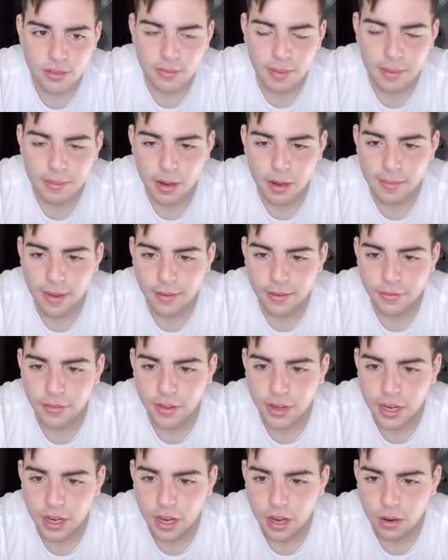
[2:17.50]
remember in my
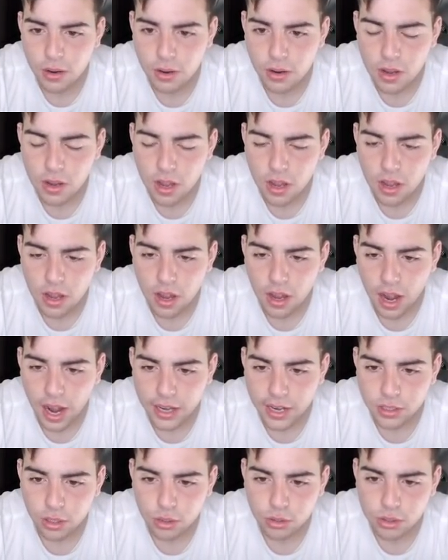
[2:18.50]
video,
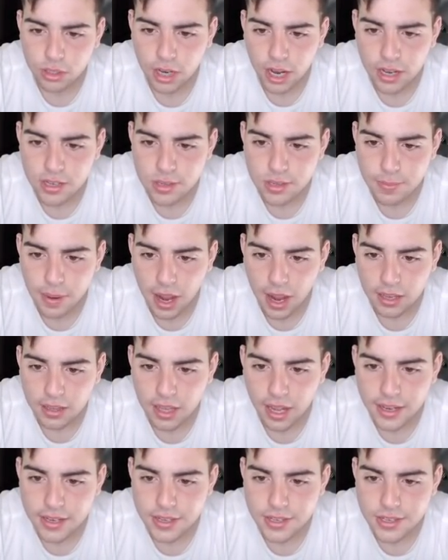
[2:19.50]
I told you guys Spotlight,